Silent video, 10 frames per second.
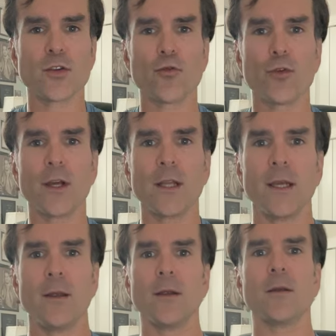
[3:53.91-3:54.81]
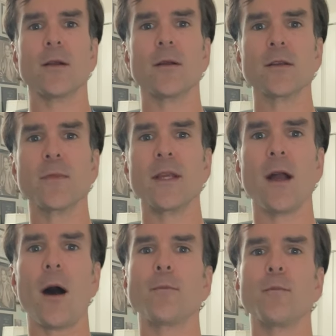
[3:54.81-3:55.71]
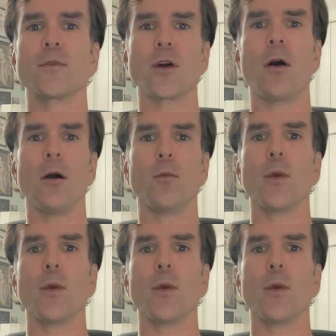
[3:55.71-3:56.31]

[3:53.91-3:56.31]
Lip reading: to really be up tall.